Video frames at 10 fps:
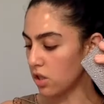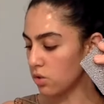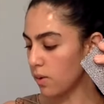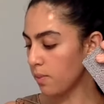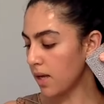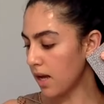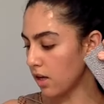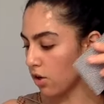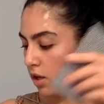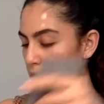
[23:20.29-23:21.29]
That's what I'm
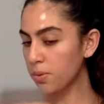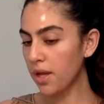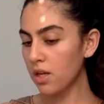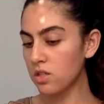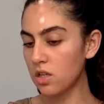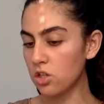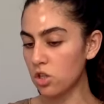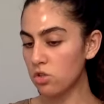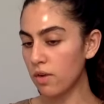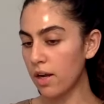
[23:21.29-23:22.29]
getting. You're in the planning
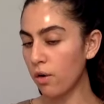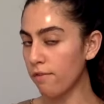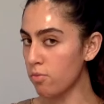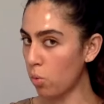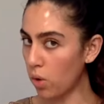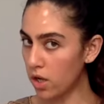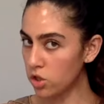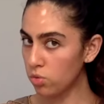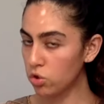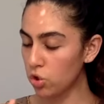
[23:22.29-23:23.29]
stages, right? Going from a
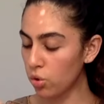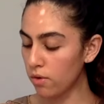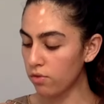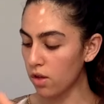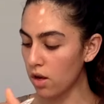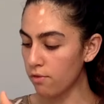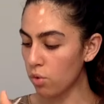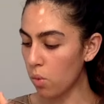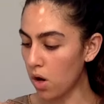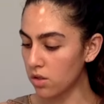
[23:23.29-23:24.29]
one to a two of the
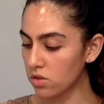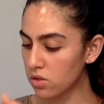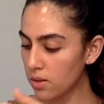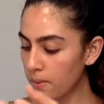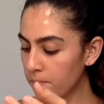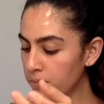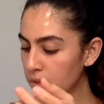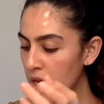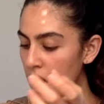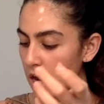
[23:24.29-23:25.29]
wands,
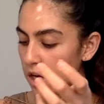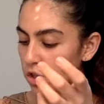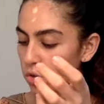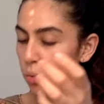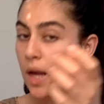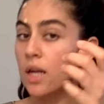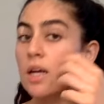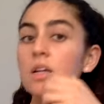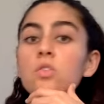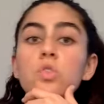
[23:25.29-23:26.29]
and you're
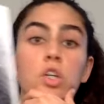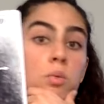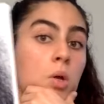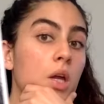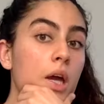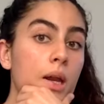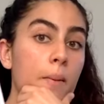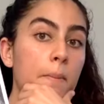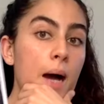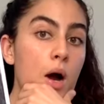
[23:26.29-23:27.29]
waiting to communicate
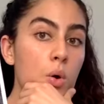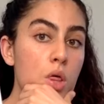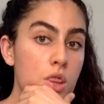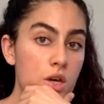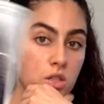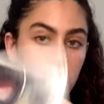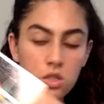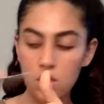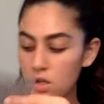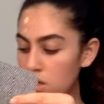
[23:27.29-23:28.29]
about
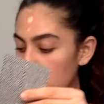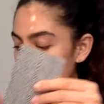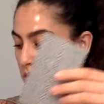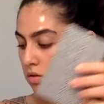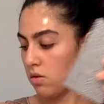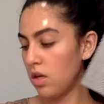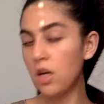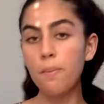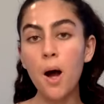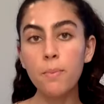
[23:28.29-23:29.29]
this in
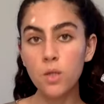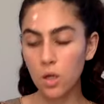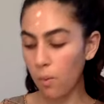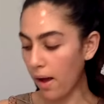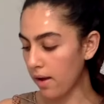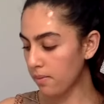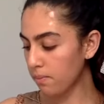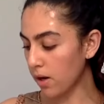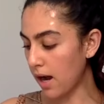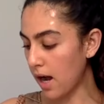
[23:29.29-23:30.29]
a public way,
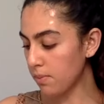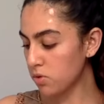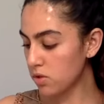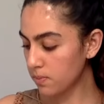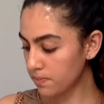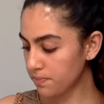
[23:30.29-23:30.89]
perhaps.